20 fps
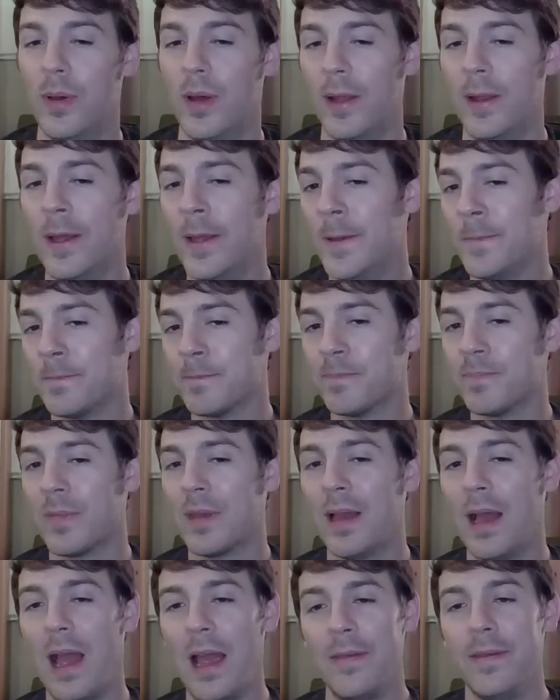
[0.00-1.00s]
But
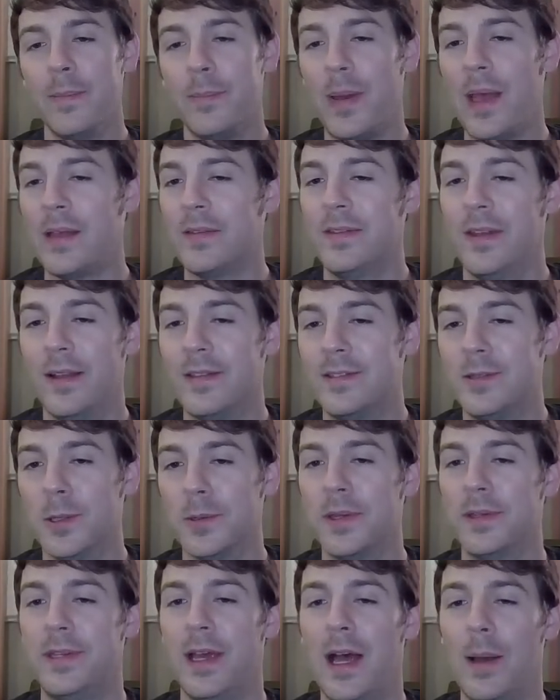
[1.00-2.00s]
I think Bastiodon's still
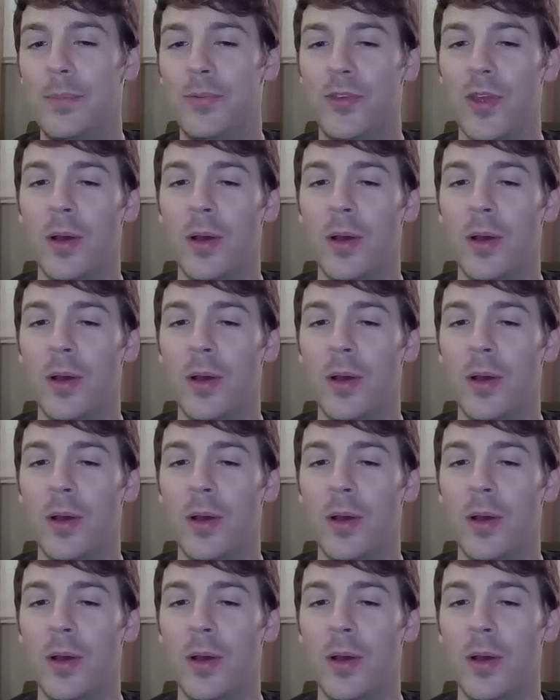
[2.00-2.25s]
at the top.